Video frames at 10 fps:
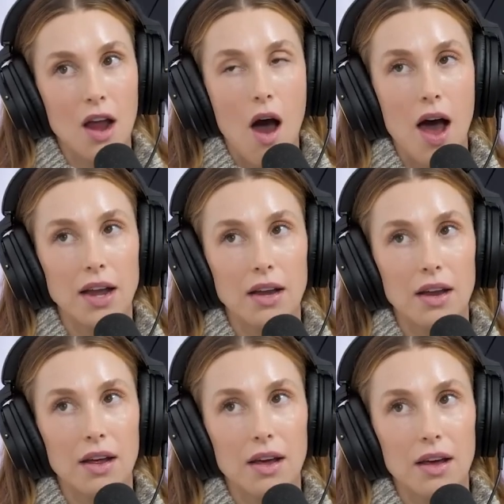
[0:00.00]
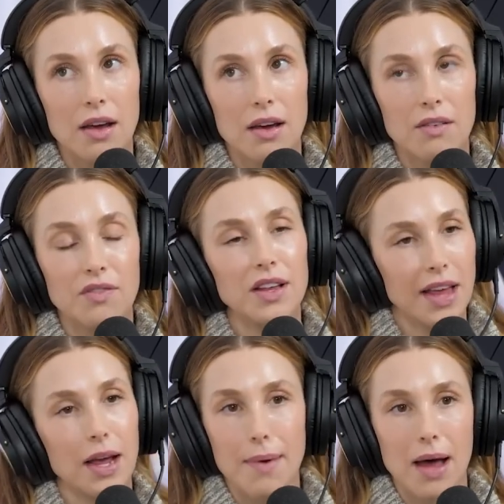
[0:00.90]
not feel
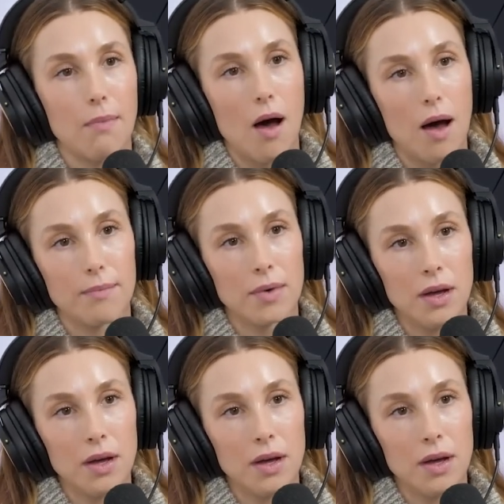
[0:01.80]
like a bad mom.